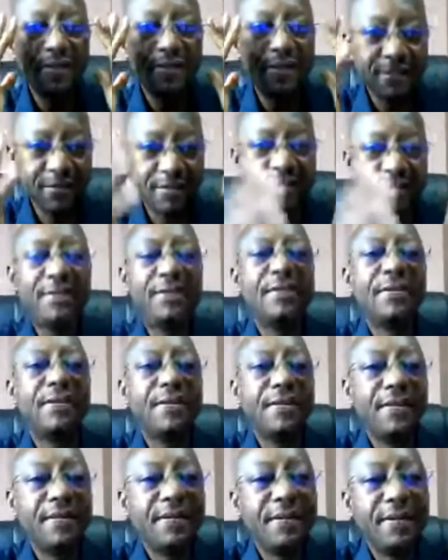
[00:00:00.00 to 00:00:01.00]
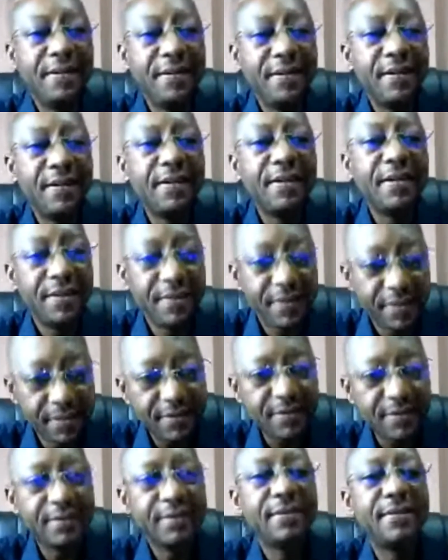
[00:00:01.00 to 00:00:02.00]
book ordering link
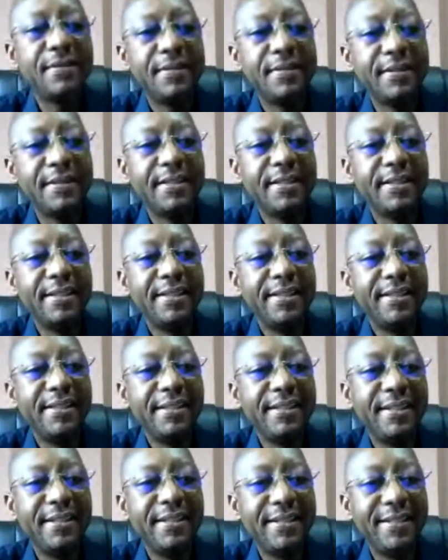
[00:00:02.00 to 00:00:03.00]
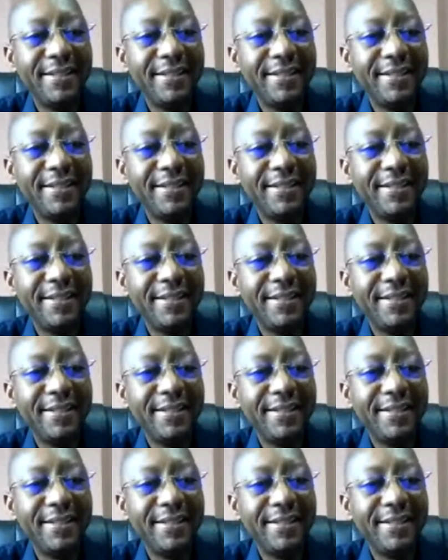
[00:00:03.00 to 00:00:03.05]
in our discussion.